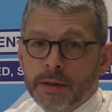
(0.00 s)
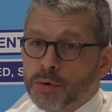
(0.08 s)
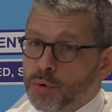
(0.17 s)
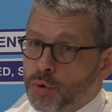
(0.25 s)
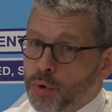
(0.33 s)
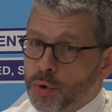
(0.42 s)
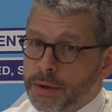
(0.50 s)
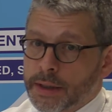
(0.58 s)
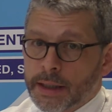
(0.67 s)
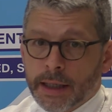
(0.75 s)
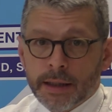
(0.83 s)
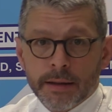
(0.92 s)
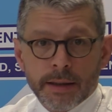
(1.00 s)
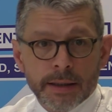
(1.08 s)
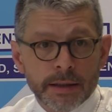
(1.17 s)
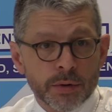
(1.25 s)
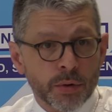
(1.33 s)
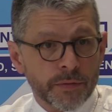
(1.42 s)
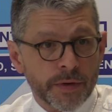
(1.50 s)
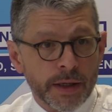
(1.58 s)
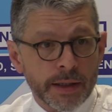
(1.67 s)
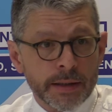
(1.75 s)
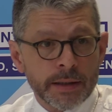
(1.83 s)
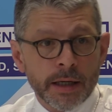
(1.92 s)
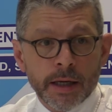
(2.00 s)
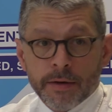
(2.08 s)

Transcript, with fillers: to coordinate these surveys,